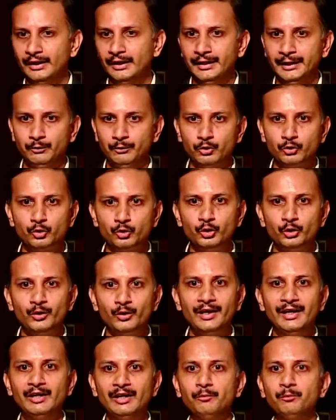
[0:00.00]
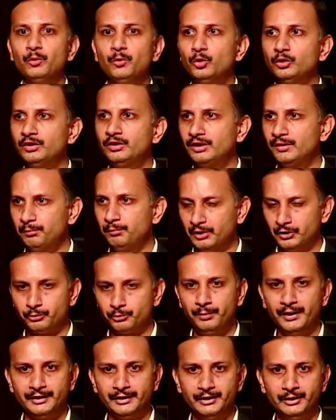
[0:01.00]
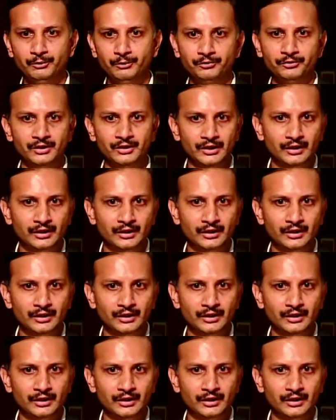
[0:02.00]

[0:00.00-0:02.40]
It was good to have both perspectives.